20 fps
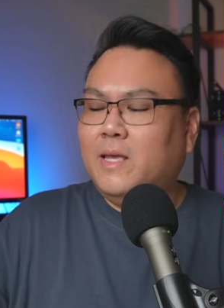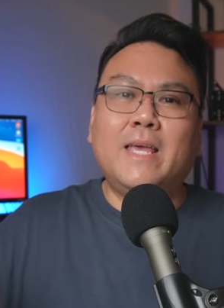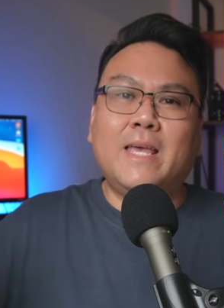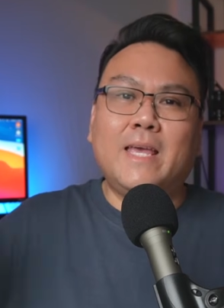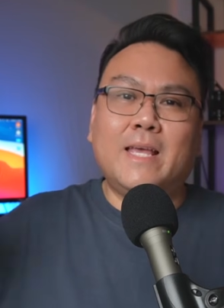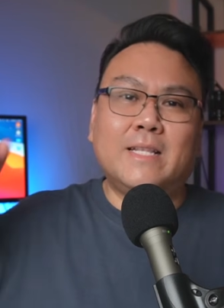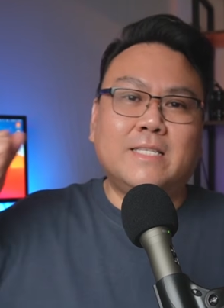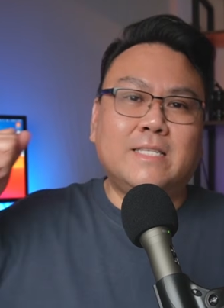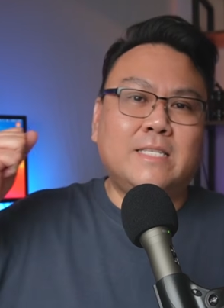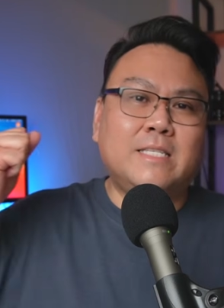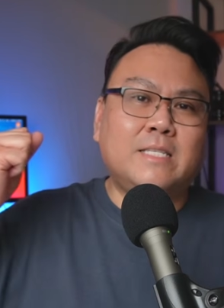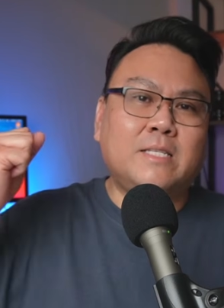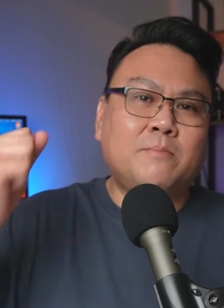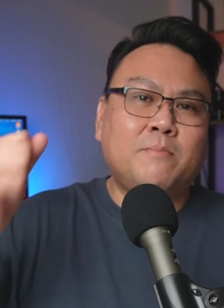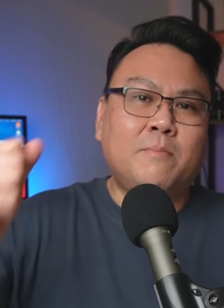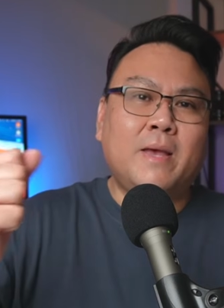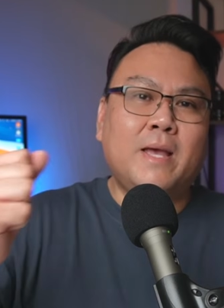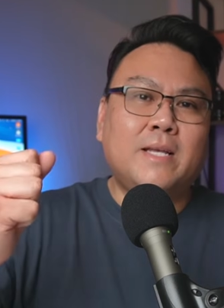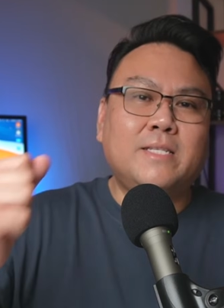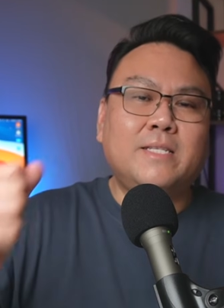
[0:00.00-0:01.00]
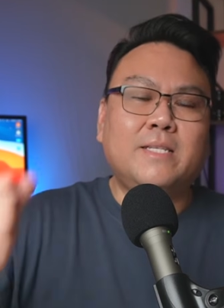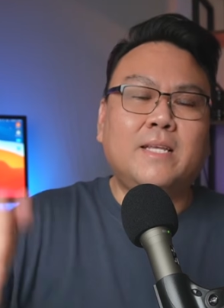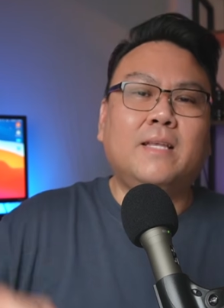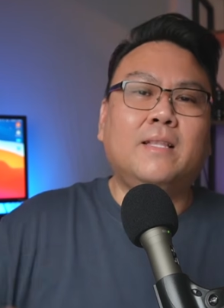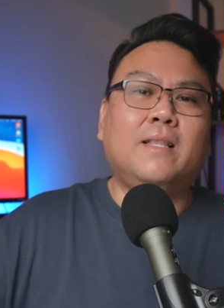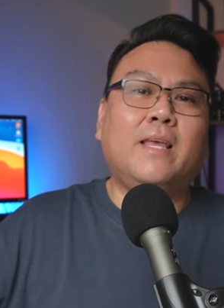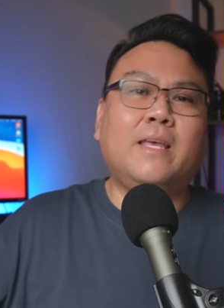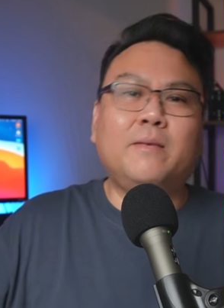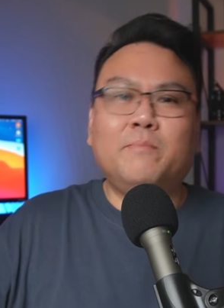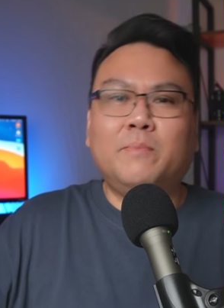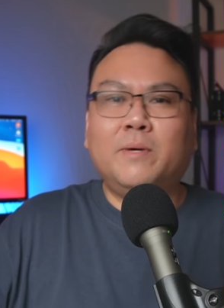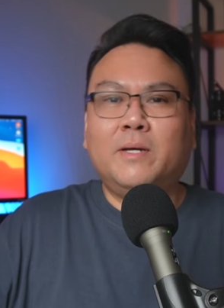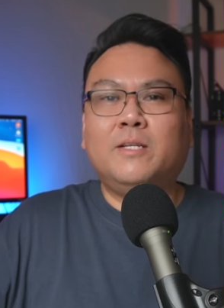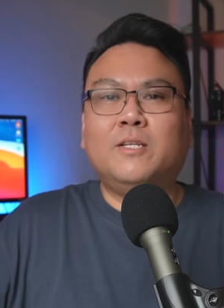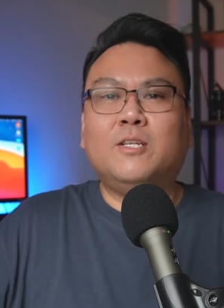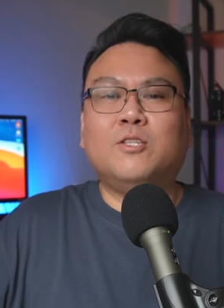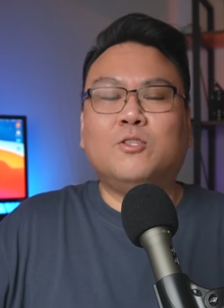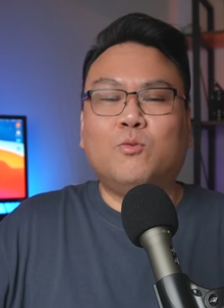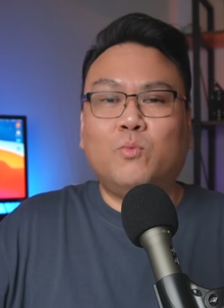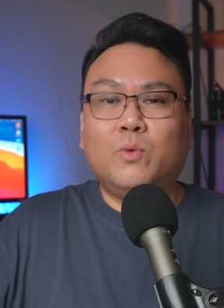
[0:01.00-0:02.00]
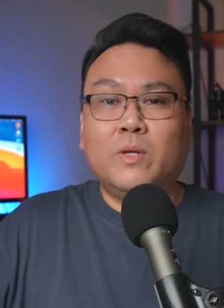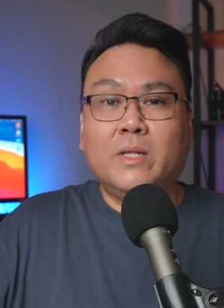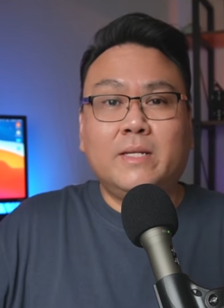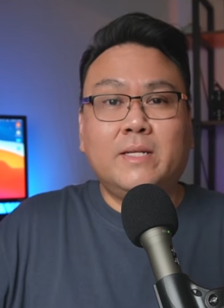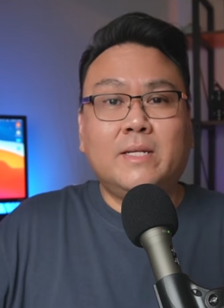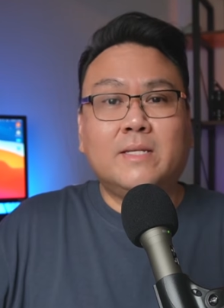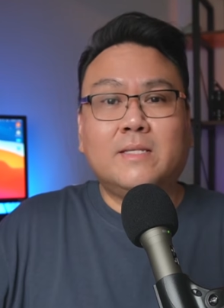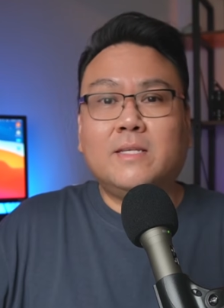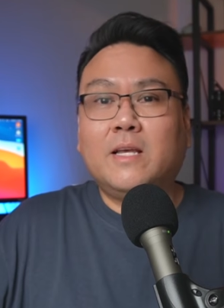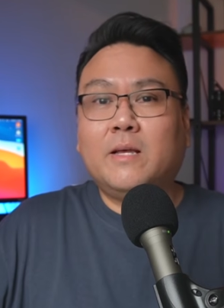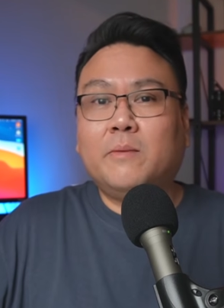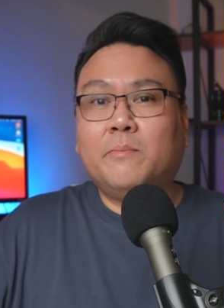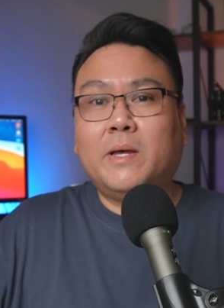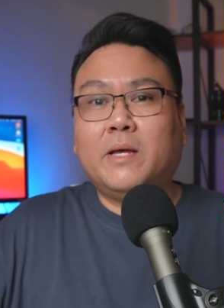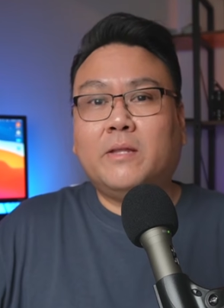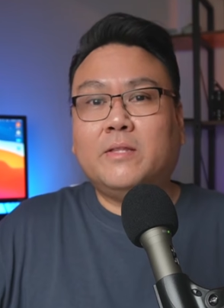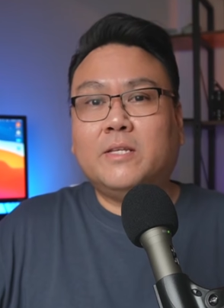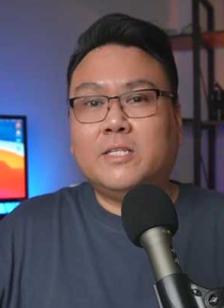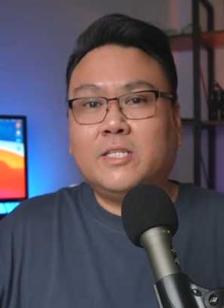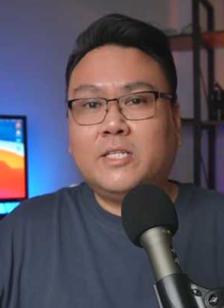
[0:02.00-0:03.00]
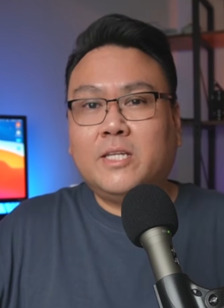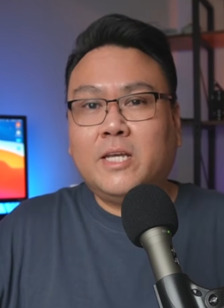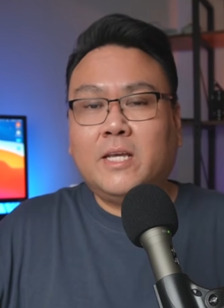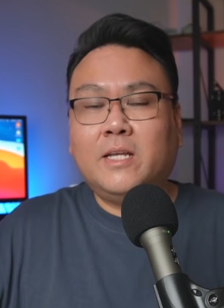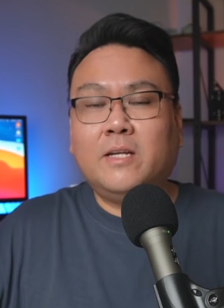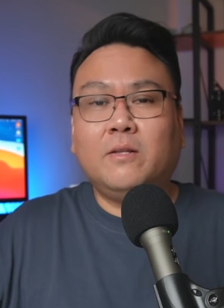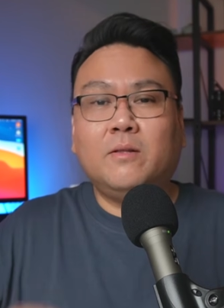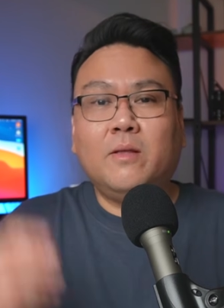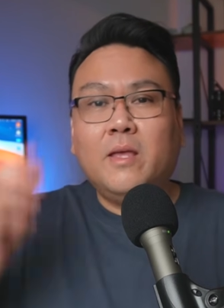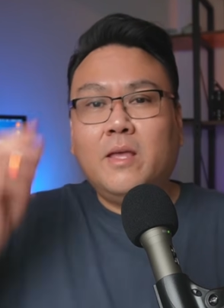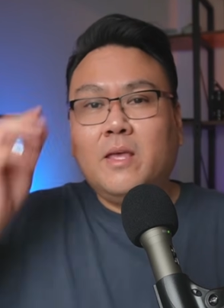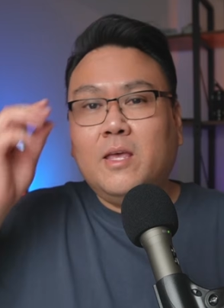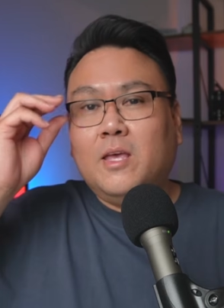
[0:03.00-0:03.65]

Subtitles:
and smash that like button because it really does help out the channel.